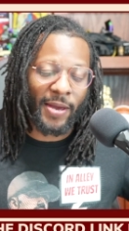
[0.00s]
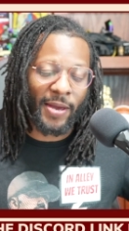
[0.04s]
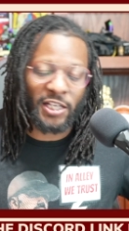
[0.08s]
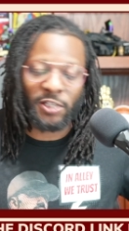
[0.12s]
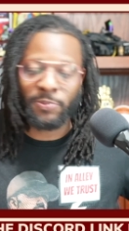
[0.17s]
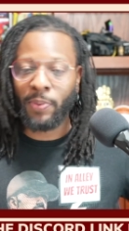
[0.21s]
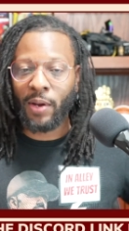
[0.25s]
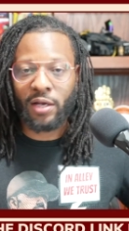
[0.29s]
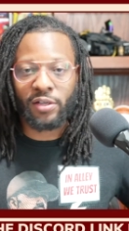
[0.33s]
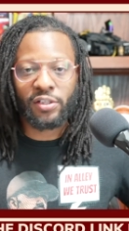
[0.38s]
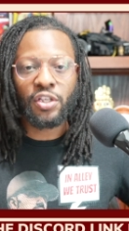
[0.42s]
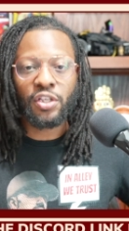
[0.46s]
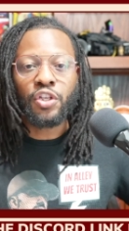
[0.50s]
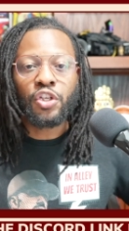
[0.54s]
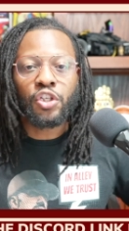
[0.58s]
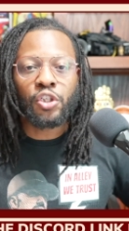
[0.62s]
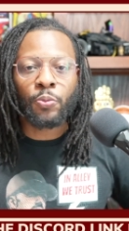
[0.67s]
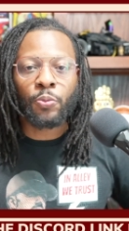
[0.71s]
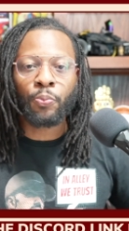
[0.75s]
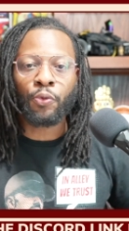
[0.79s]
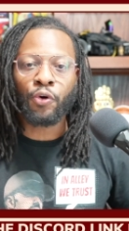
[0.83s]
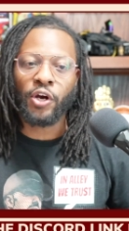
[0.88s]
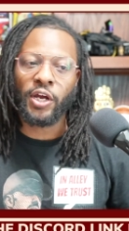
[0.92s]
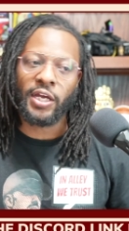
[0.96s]
Baseball's in the
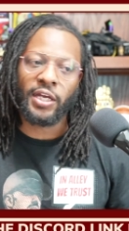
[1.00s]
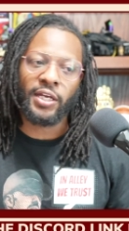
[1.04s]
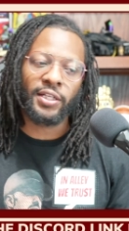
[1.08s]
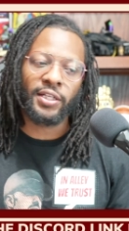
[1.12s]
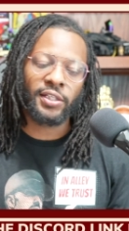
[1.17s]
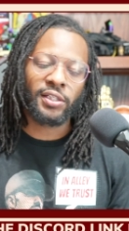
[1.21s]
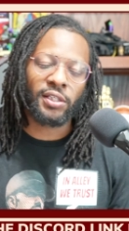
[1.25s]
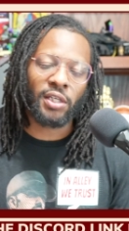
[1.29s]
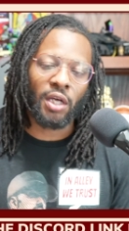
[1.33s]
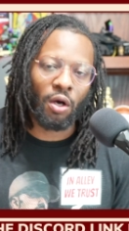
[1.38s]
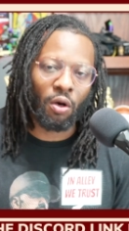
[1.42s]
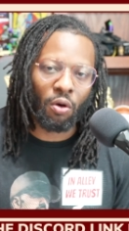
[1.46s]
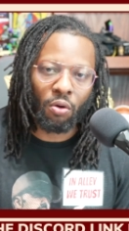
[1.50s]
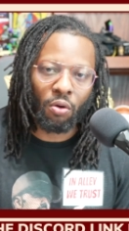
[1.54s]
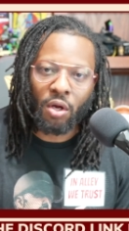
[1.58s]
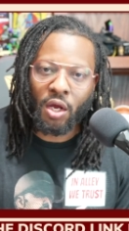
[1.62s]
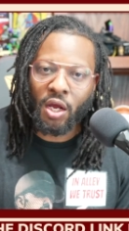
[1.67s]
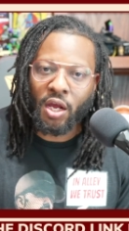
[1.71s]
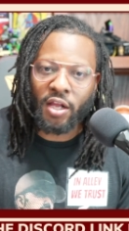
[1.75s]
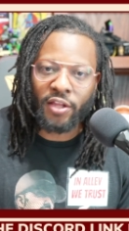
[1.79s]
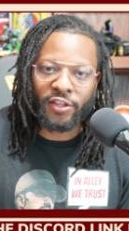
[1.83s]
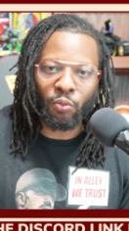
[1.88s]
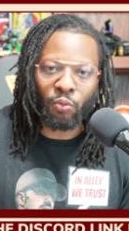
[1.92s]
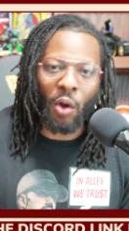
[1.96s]
spring. And so
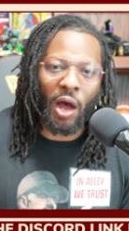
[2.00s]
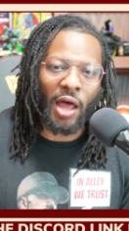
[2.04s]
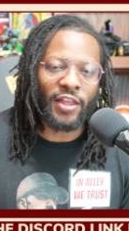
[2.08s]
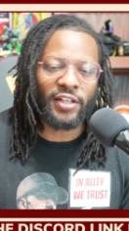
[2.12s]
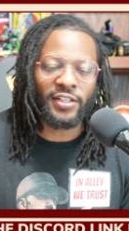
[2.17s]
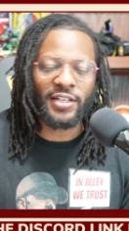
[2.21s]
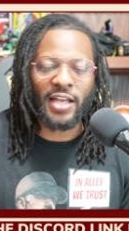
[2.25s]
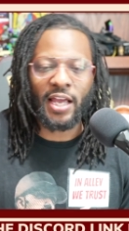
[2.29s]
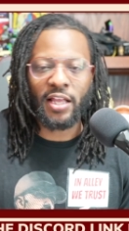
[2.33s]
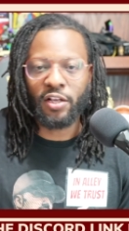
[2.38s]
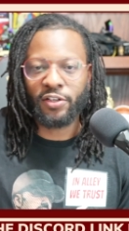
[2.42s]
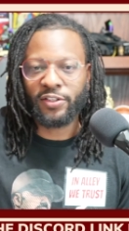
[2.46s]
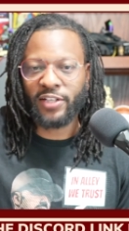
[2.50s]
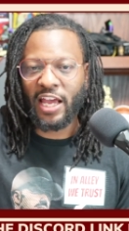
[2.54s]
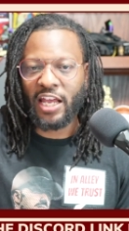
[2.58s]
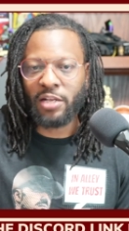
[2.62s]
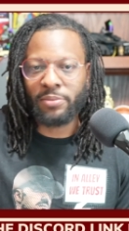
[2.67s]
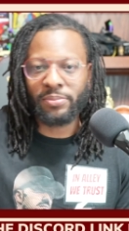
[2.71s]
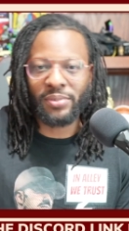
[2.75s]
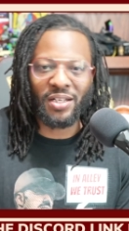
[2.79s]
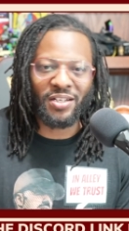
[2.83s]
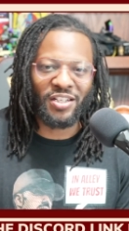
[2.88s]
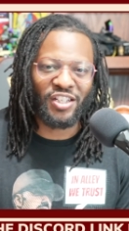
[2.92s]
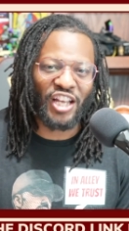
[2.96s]
it's why the Taylor
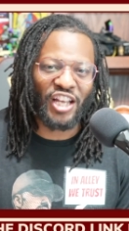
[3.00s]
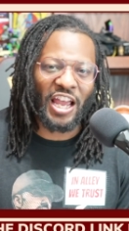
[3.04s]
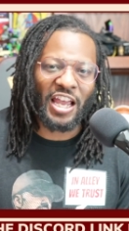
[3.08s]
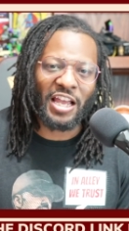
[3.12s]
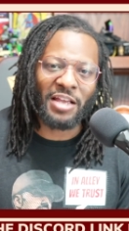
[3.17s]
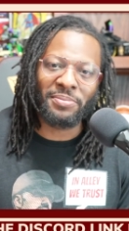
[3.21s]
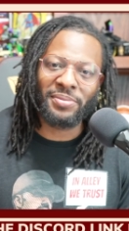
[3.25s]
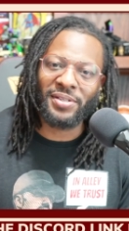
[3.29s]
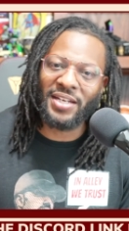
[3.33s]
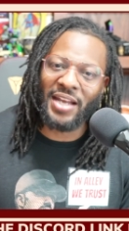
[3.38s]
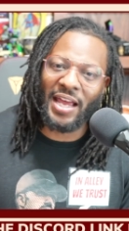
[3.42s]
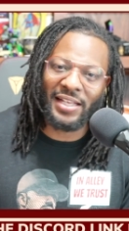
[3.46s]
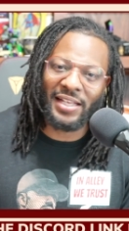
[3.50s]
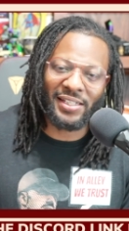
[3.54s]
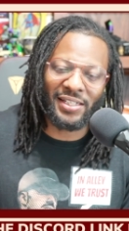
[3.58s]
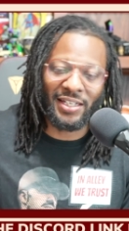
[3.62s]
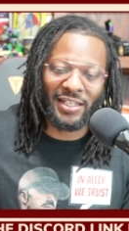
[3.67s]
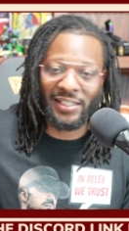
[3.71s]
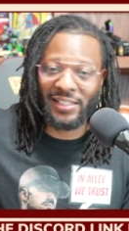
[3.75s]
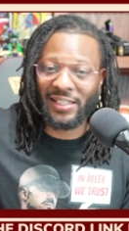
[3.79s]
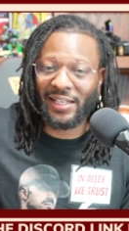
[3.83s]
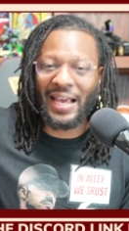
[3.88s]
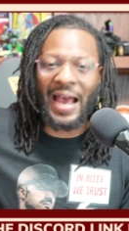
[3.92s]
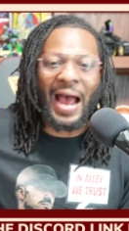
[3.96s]
Tatums and James
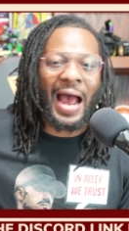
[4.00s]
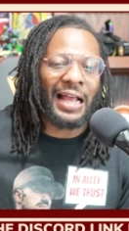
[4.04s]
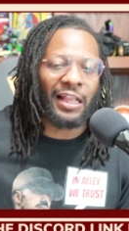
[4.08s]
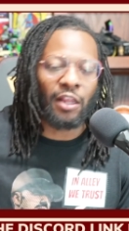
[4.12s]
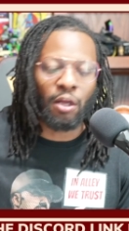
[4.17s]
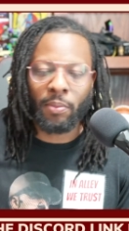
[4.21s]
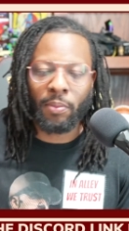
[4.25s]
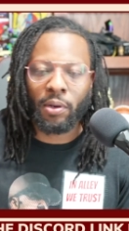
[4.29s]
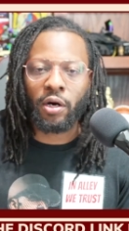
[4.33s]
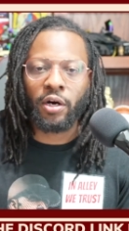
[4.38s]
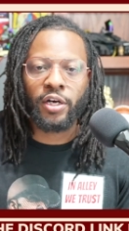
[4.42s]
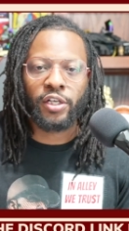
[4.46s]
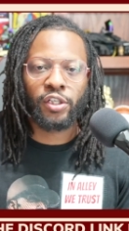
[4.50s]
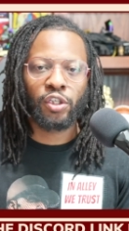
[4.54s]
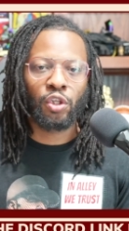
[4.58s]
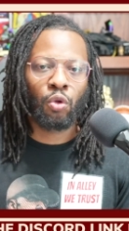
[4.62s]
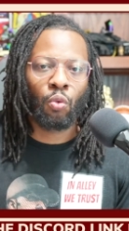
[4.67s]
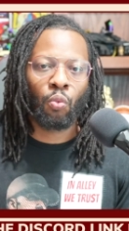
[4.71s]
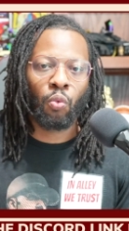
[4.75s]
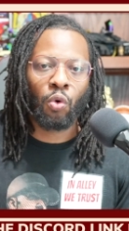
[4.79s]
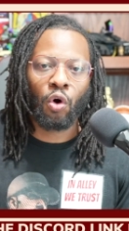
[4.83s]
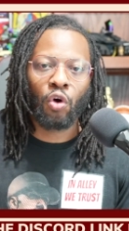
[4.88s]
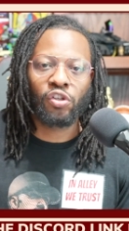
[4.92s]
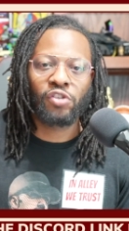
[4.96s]
Nestas, the Kyler Murrays of
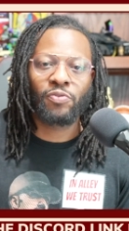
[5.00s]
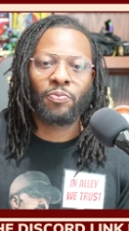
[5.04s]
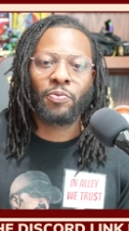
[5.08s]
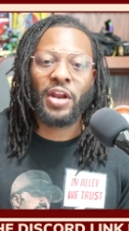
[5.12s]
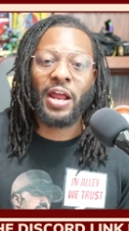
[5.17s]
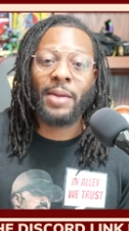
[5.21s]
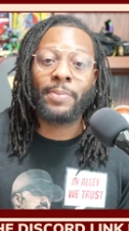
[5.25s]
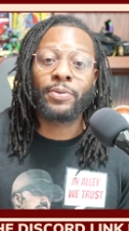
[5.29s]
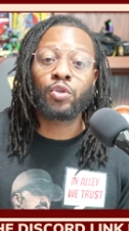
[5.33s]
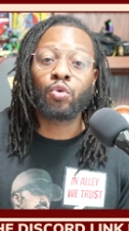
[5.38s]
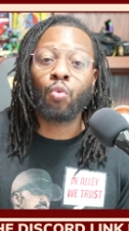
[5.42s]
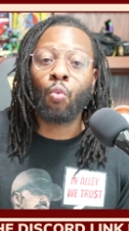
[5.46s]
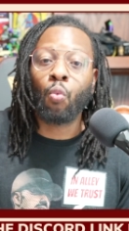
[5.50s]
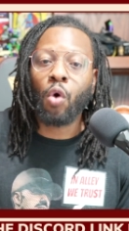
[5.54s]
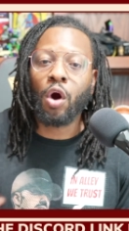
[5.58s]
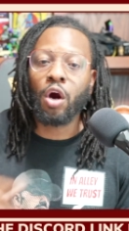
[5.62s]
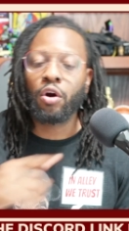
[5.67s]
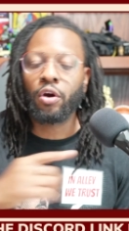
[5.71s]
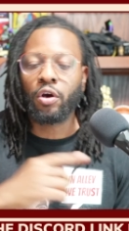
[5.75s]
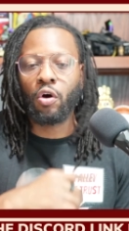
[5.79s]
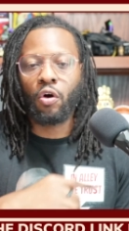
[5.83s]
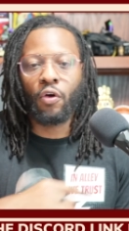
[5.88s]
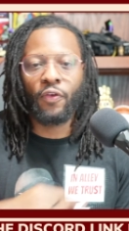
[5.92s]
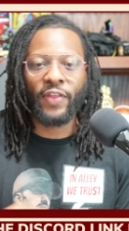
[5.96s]
the world have been able to
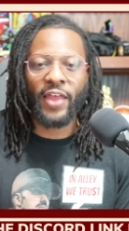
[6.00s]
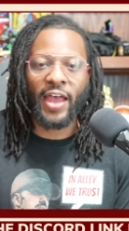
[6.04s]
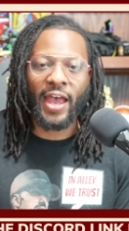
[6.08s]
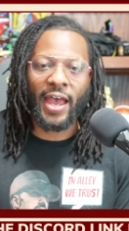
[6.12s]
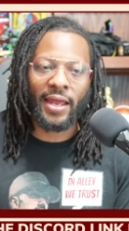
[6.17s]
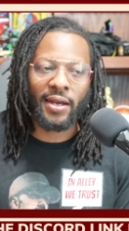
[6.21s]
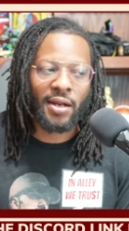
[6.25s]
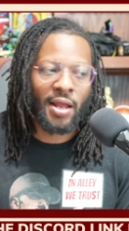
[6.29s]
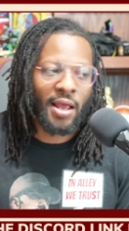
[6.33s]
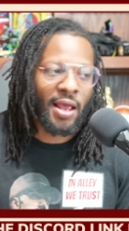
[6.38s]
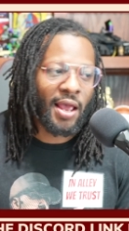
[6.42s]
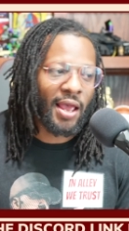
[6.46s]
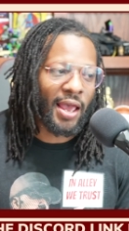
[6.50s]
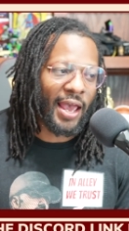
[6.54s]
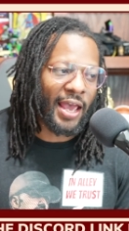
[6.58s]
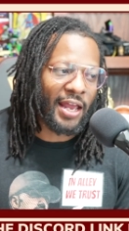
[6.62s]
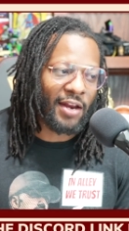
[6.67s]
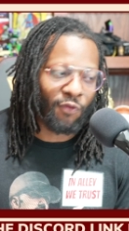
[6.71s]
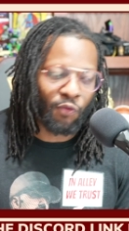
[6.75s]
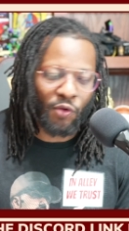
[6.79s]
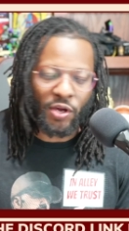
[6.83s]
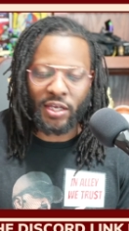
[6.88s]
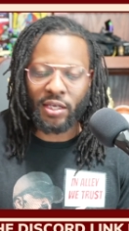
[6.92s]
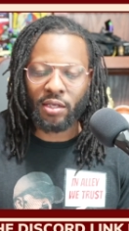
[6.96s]
work on that.
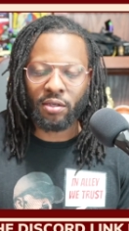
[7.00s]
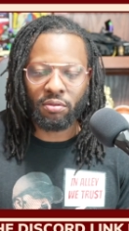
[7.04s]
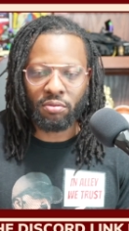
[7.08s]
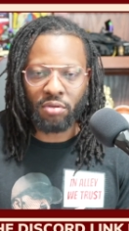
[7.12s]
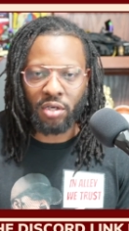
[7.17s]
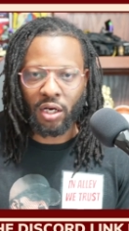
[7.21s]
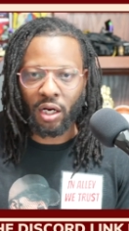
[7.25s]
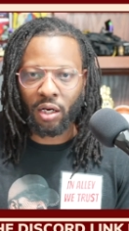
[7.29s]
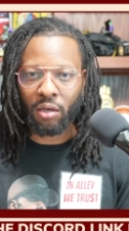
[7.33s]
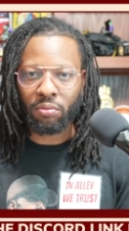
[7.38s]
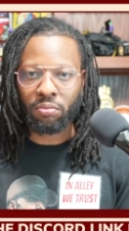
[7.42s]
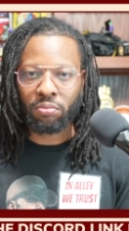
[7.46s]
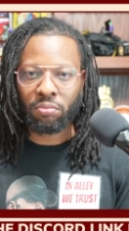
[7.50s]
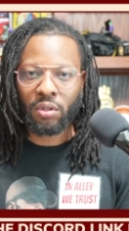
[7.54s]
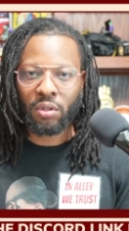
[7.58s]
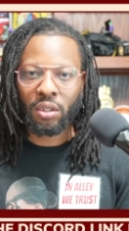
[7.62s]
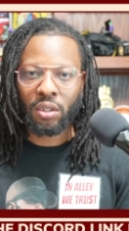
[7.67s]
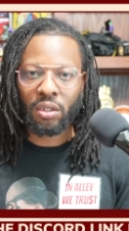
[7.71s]
And if we can, you know,